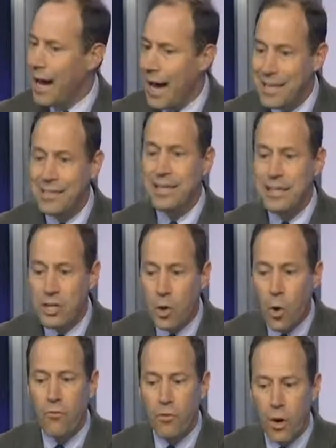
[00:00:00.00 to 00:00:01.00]
I think that
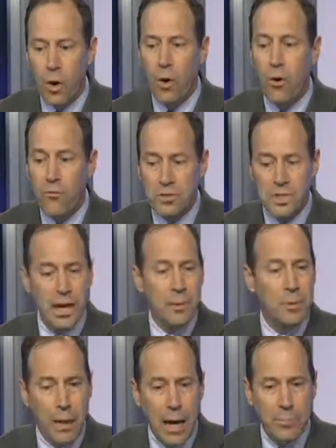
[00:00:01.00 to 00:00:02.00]
overall, over time,
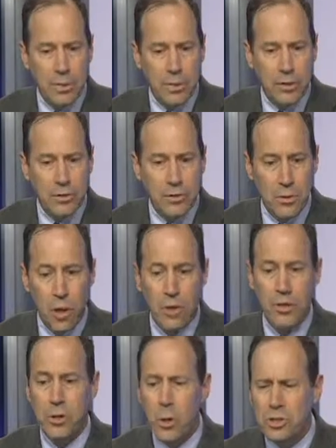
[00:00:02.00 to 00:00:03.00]
the popularity of the law,
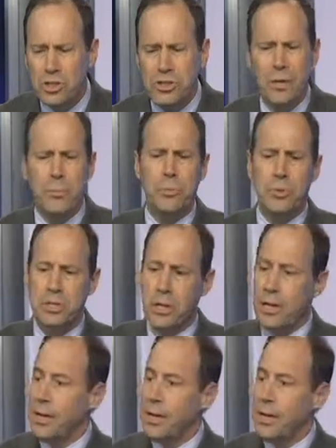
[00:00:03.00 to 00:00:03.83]
the notion that we would